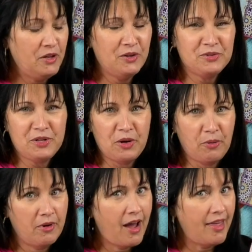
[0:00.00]
So
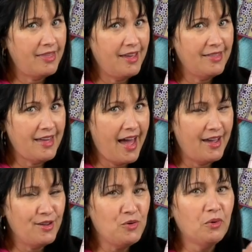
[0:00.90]
I think that
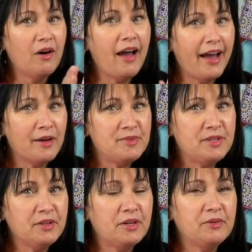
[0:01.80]
you will
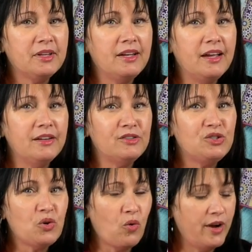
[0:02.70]
absolutely
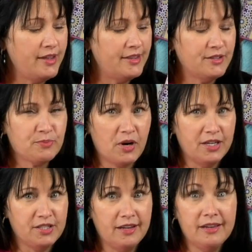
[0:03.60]
enjoy this
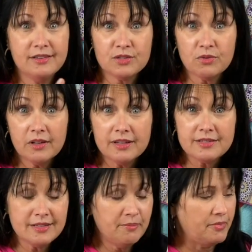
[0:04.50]
project. It's really
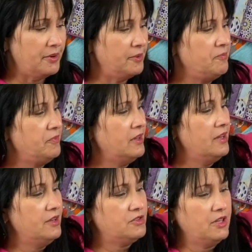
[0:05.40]
simple.
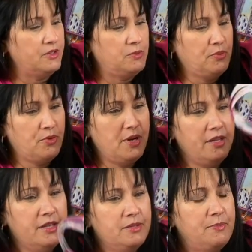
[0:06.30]
So let's bring
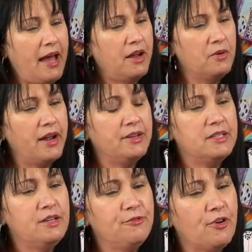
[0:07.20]
this back around to
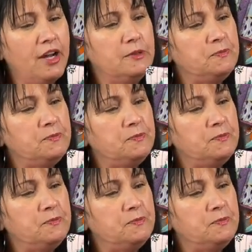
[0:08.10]
the front.